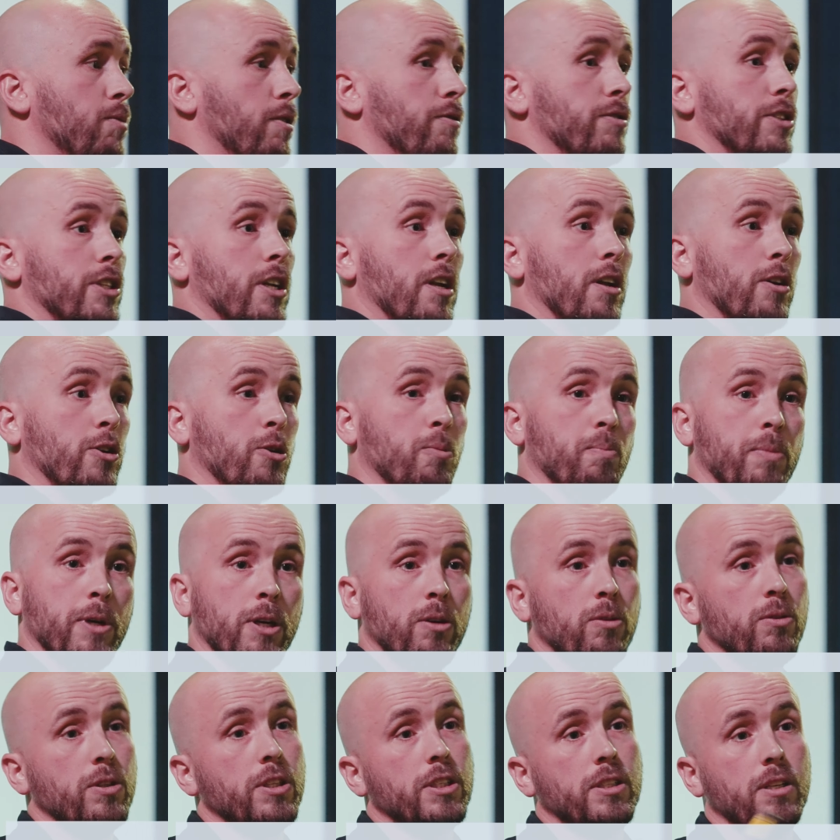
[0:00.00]
whether it's a local
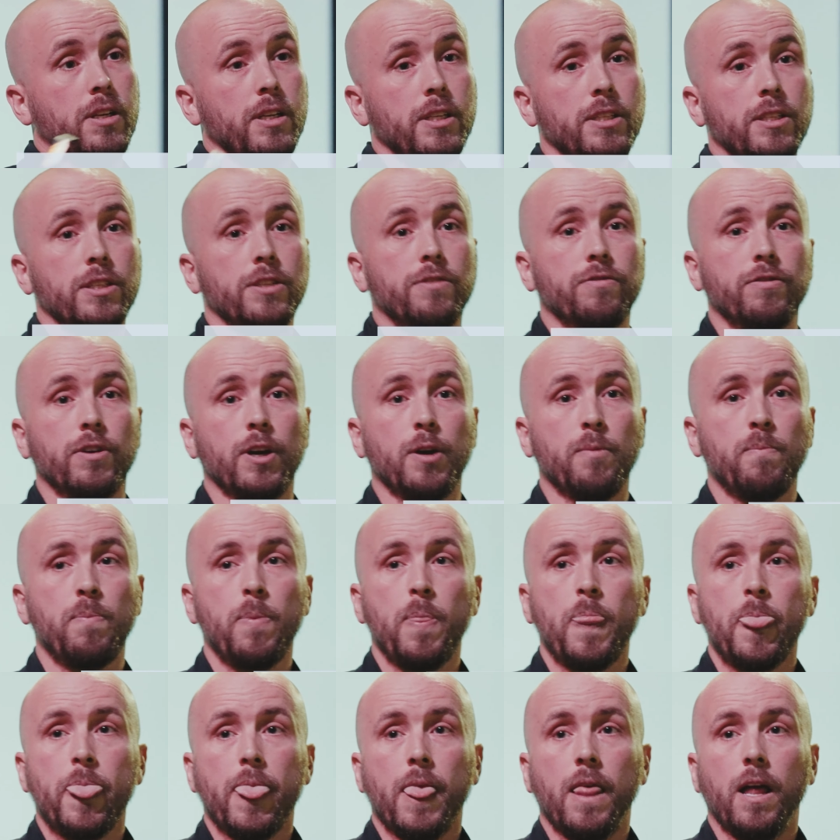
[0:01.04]
builder, solicitor's firm,
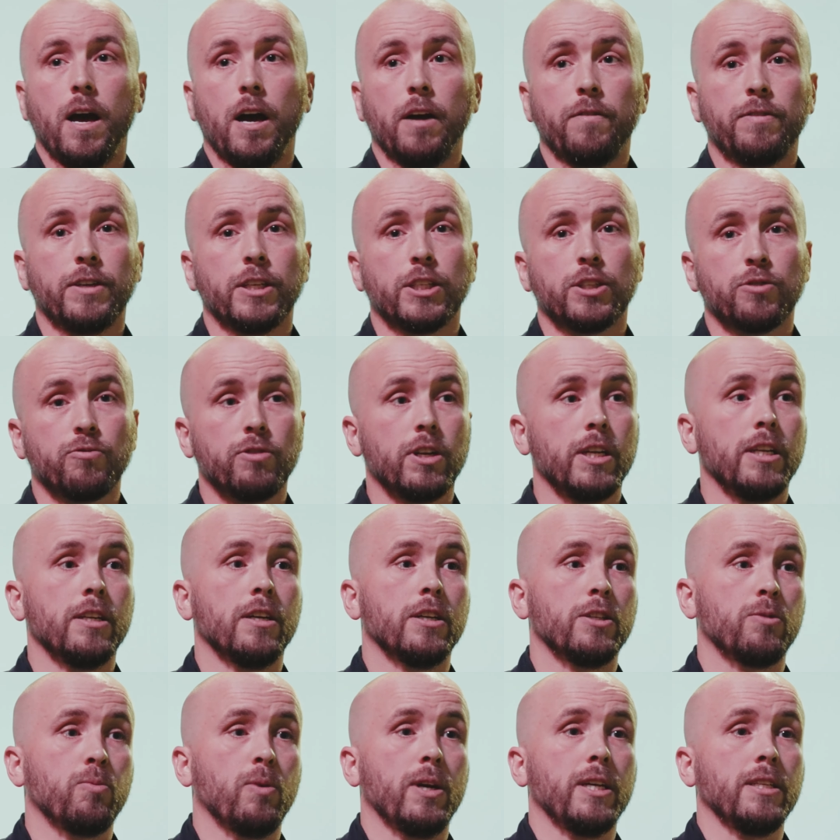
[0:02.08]
I think it's a really
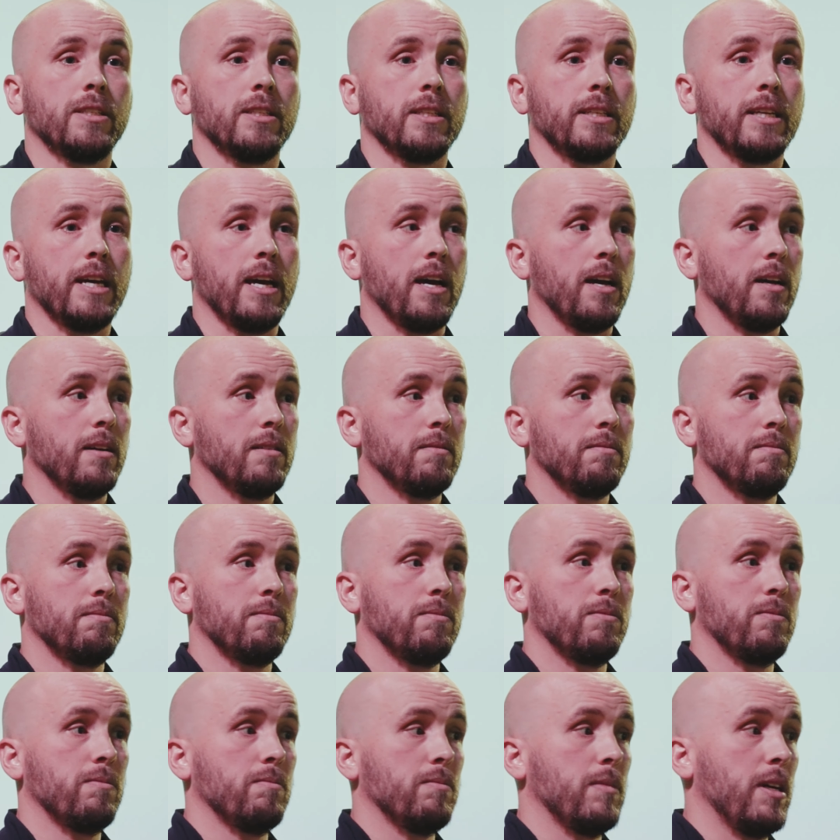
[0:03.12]
nice way to get
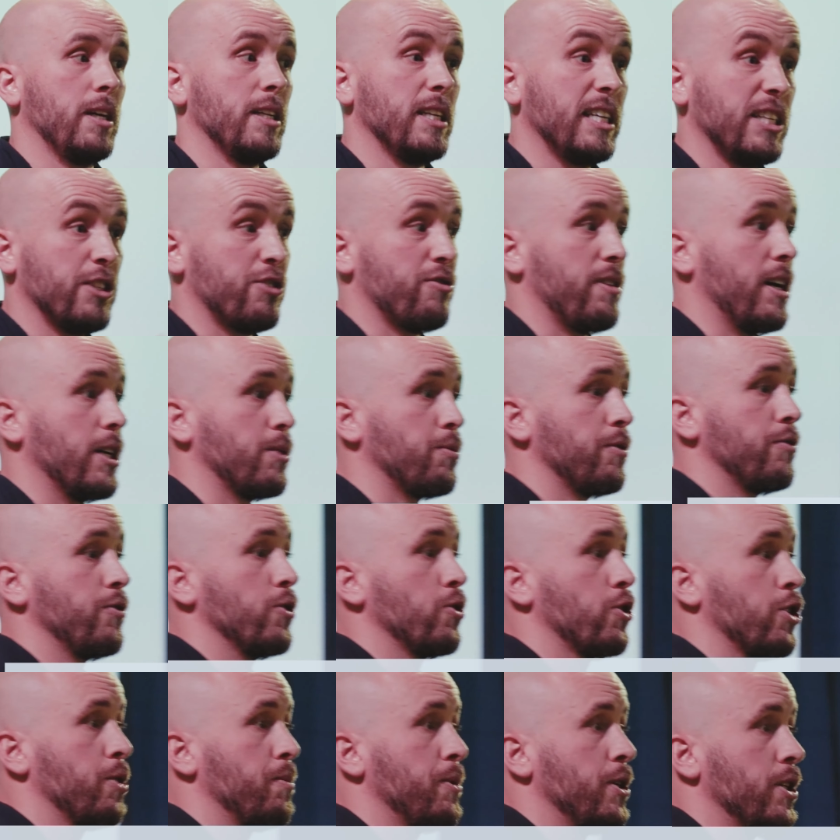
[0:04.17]
and interact with
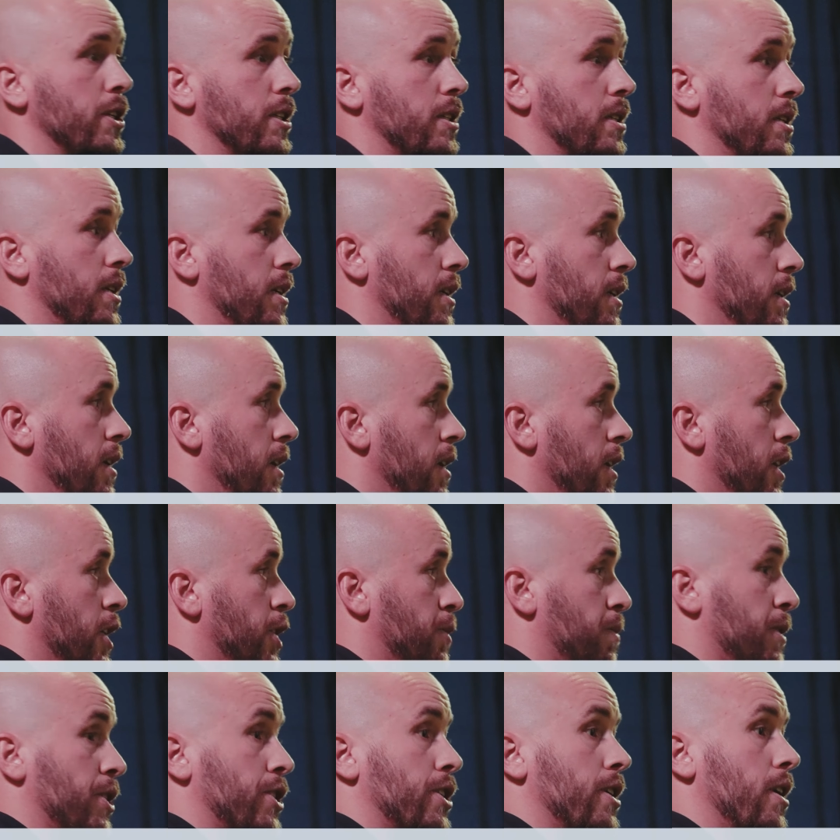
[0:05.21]
your community,
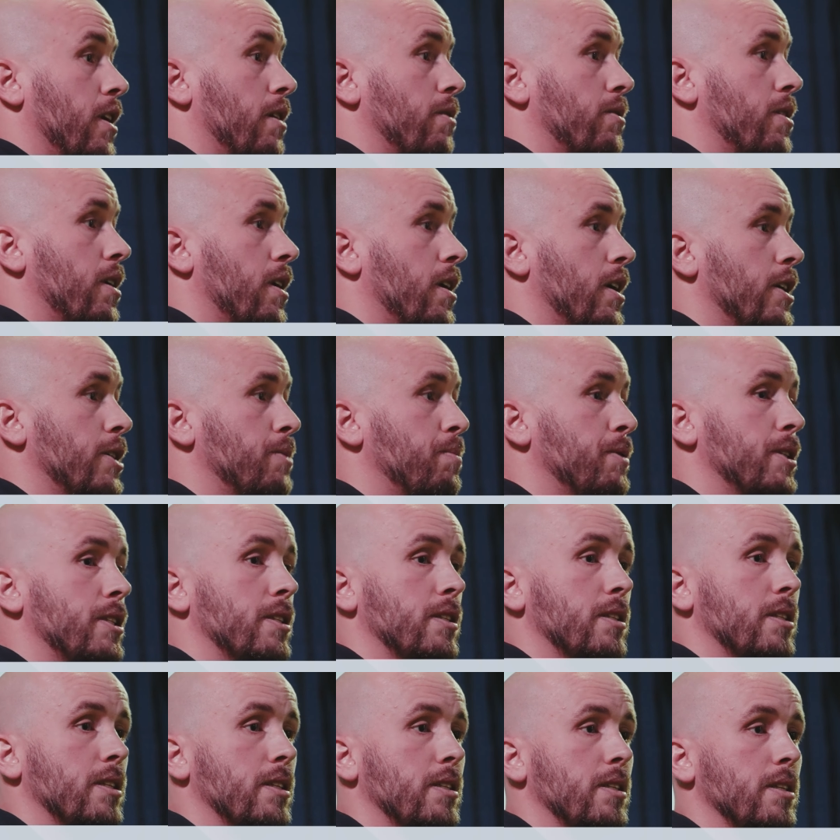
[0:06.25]
especially localised
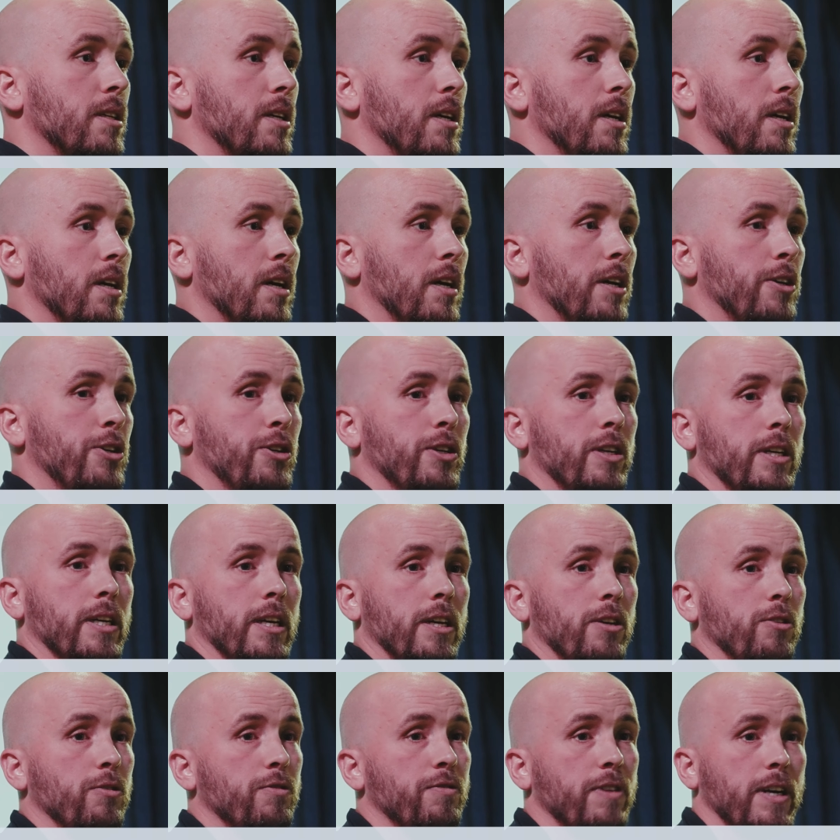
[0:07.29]
businesses. You can
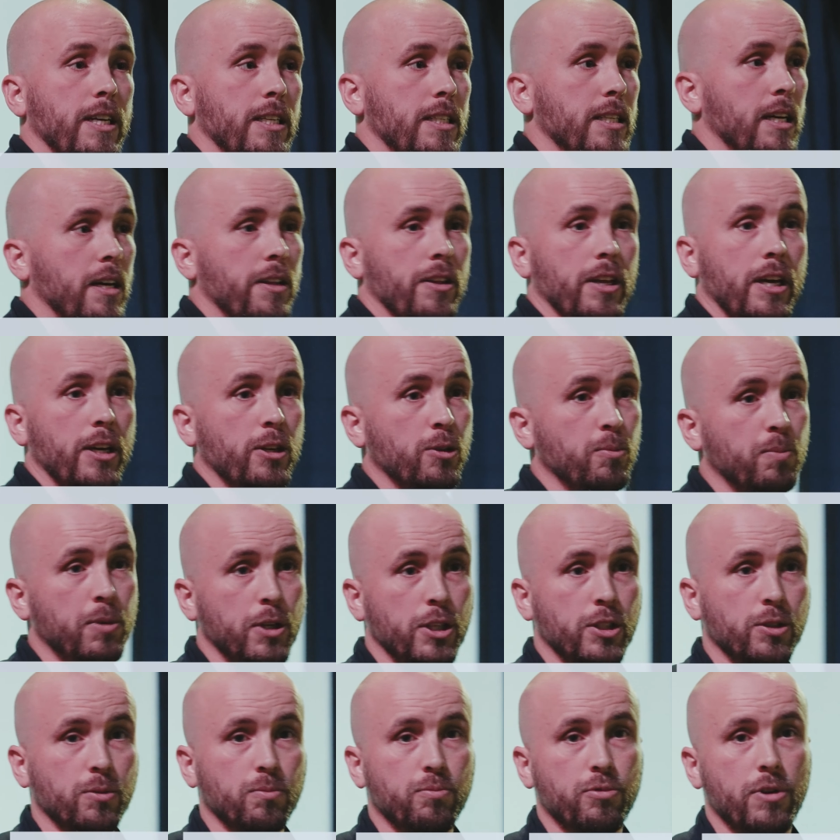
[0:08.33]
get your face out there, your
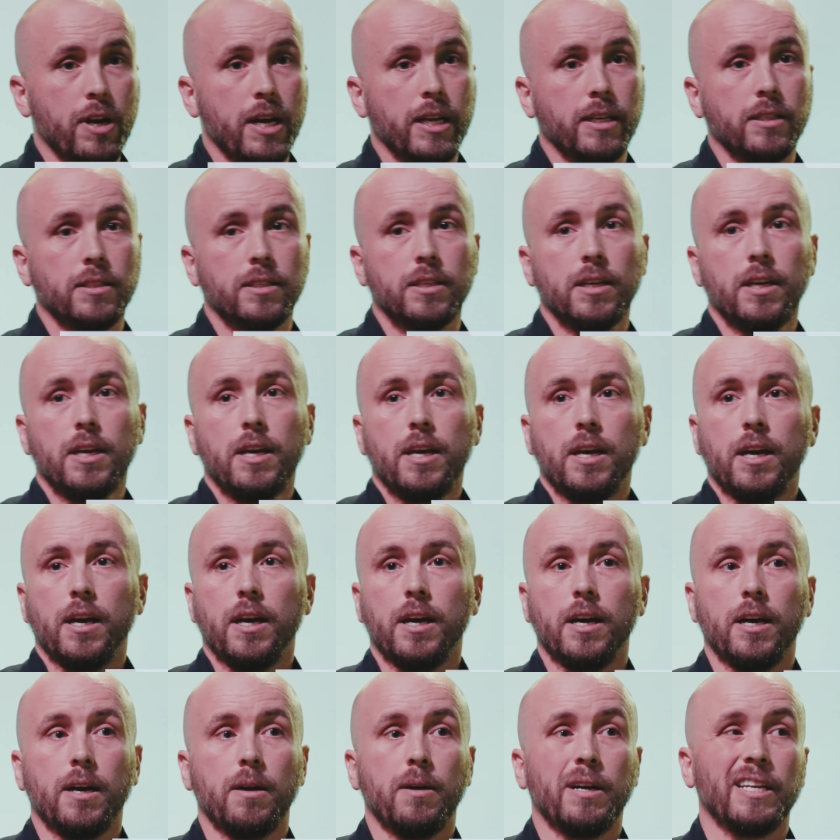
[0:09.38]
personal brand,
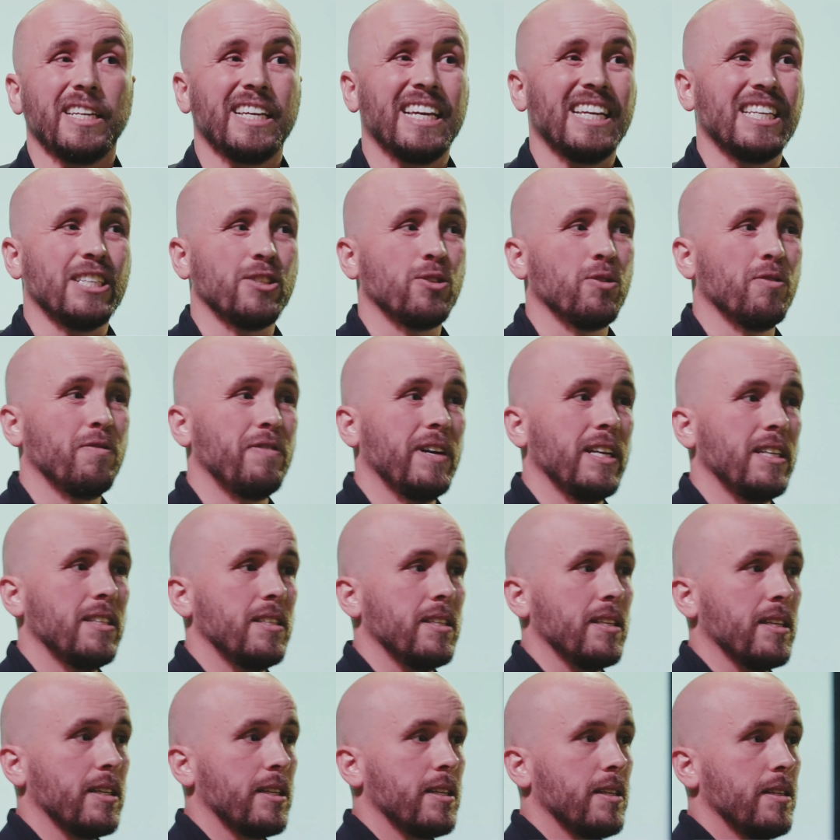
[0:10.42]
and again, it's
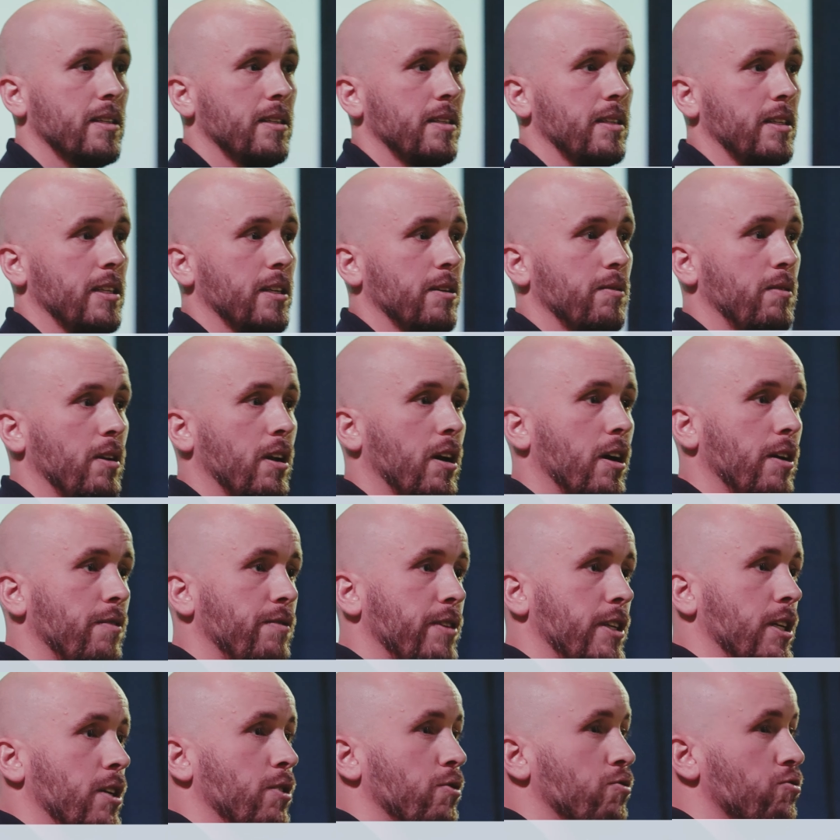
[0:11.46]
authentic. You know, live
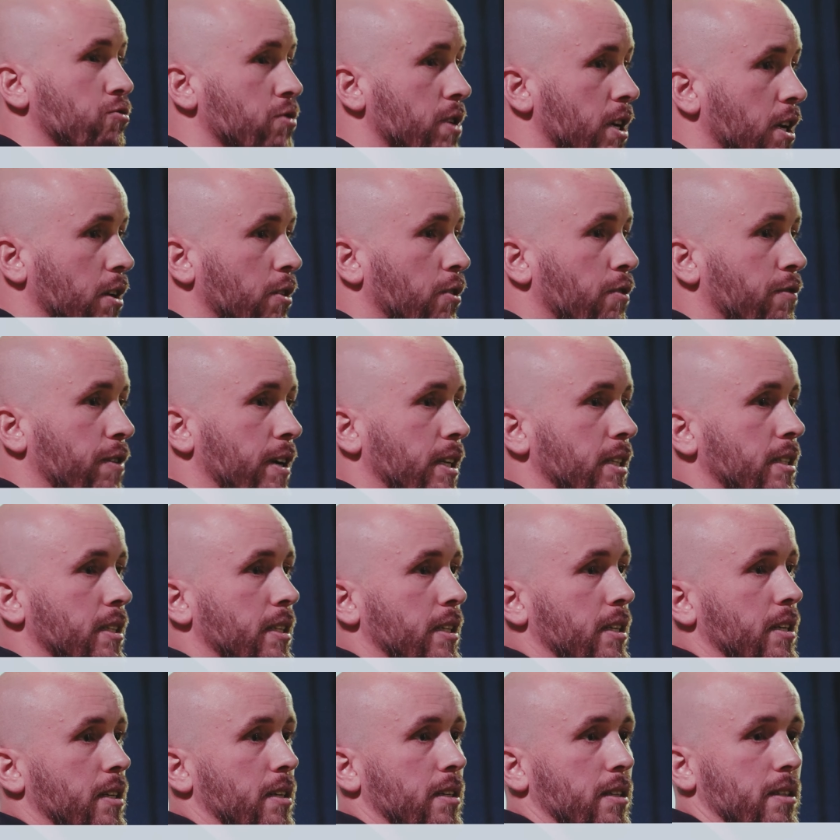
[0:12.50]
video is really
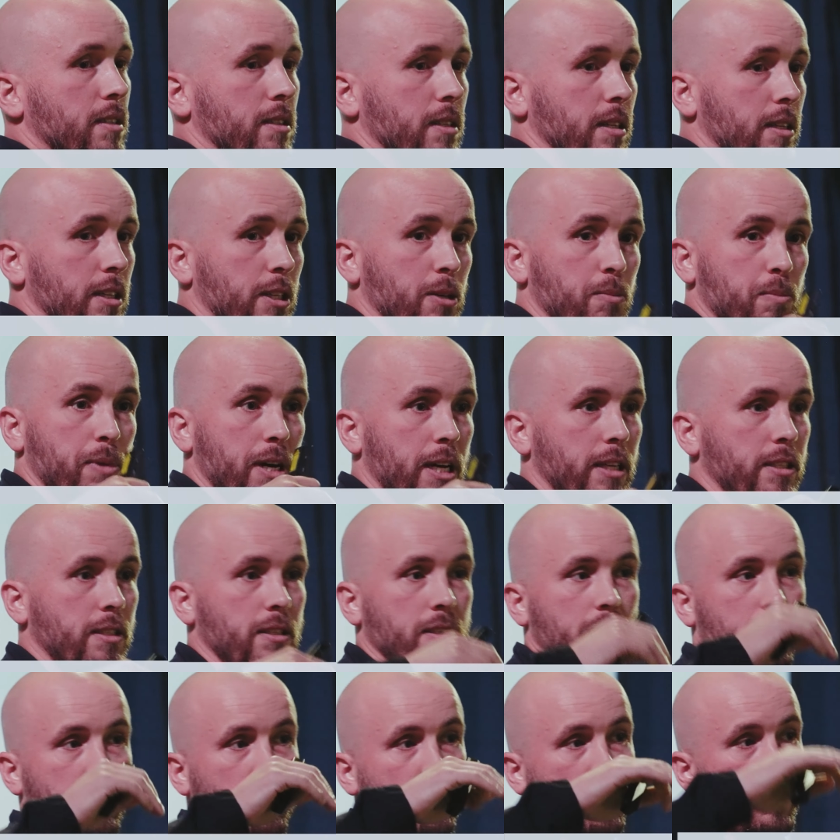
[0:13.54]
authentic in compared
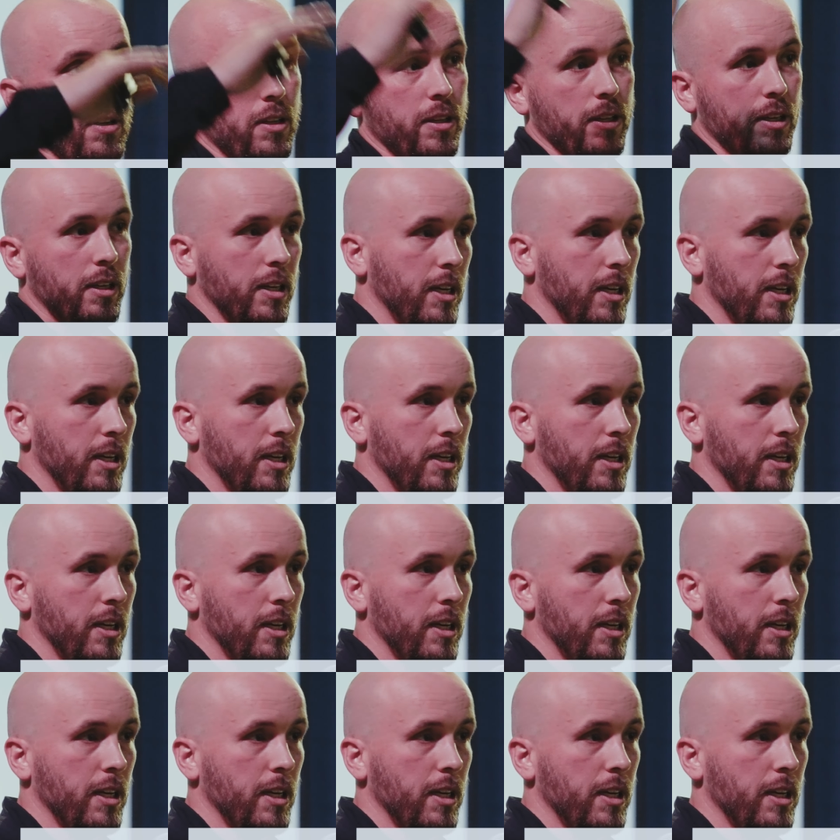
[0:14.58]
to sort of like